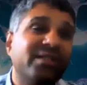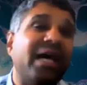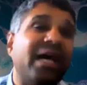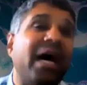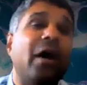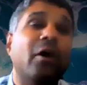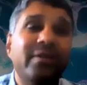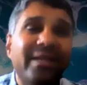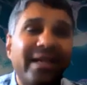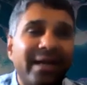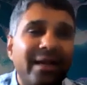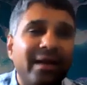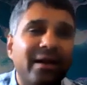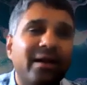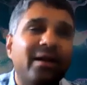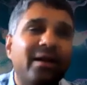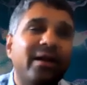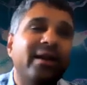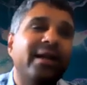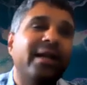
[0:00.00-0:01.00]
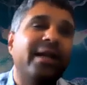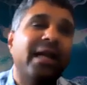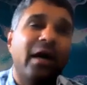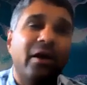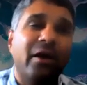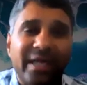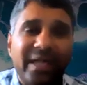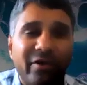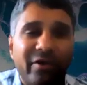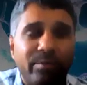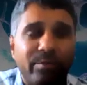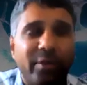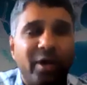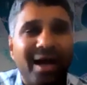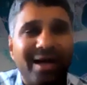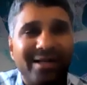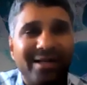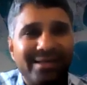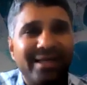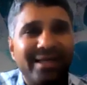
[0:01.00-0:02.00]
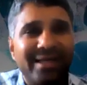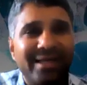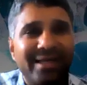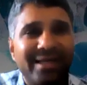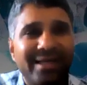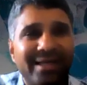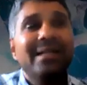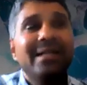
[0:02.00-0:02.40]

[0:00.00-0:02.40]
how they learn and how they process